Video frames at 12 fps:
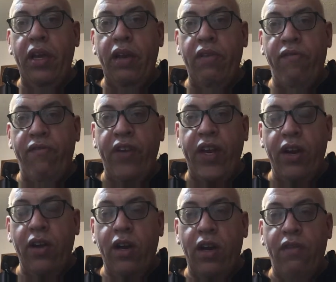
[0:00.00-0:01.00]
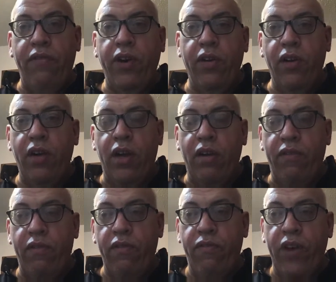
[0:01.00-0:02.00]
in fear of
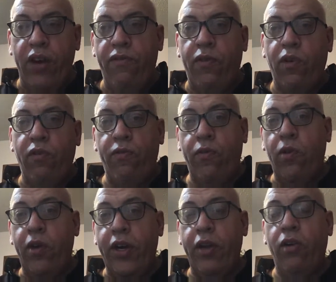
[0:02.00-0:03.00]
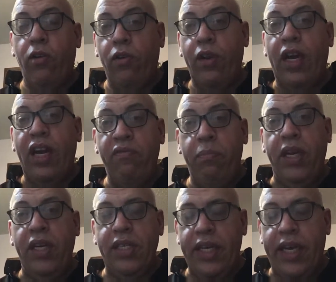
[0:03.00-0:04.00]
fearful for your own life
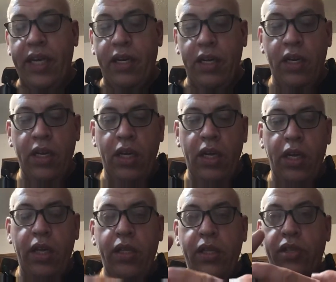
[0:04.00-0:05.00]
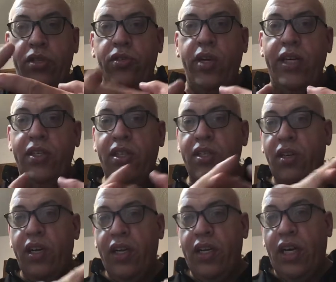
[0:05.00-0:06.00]
being taken. The stress is going
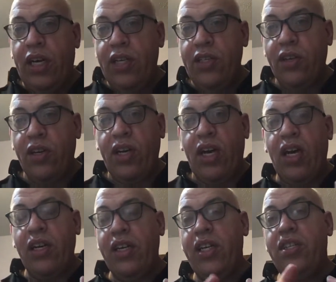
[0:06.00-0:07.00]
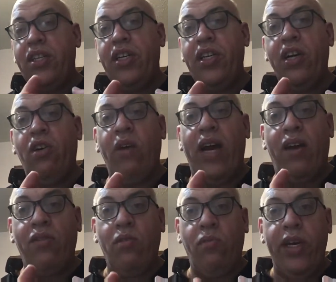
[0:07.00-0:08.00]
to cause your cognition to go
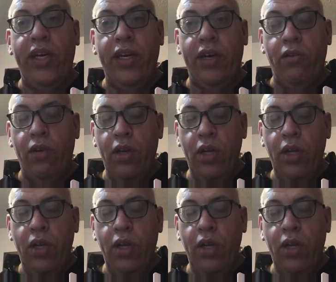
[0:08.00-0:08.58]
out the window,